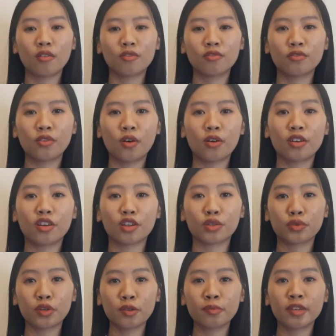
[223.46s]
For the
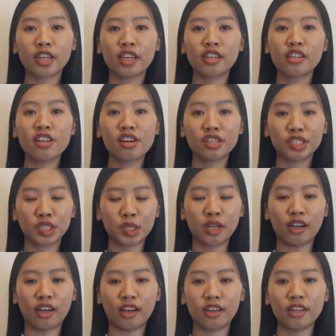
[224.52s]
group
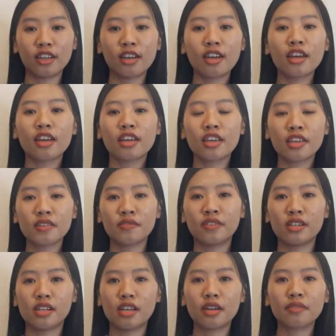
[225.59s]
inertia,
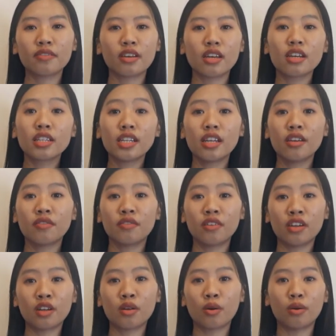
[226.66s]
even if
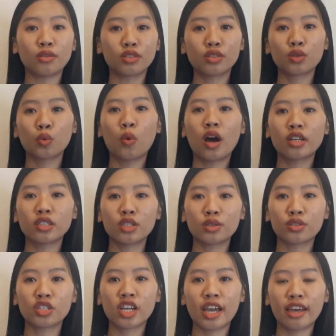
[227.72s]
individuals want
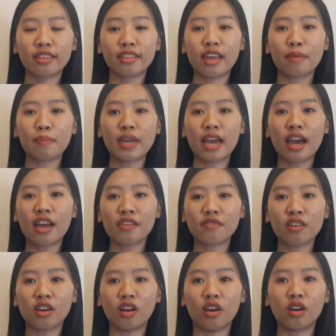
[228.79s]
to change their
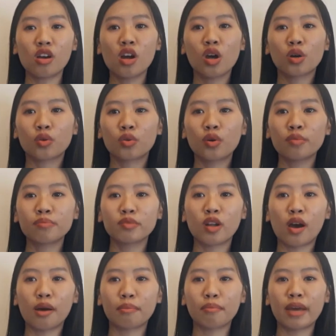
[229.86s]
behavior, group
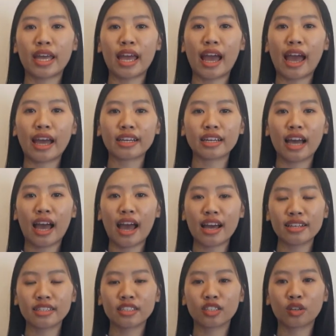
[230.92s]
norm may act
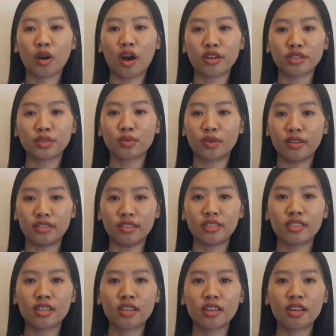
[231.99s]
as
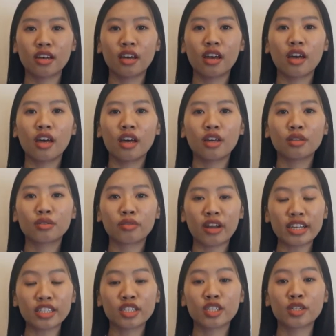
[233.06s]
constraint.
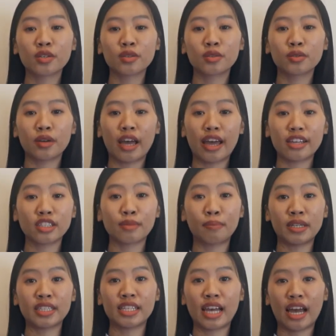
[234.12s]
Threat to
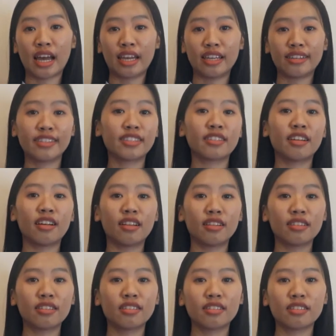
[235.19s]
expertise is the
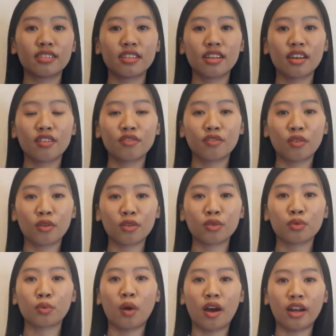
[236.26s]
fourth
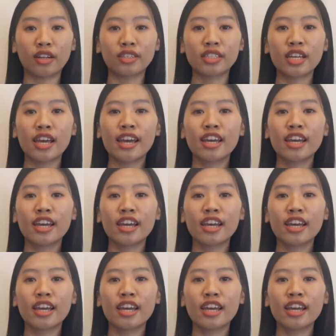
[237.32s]
one.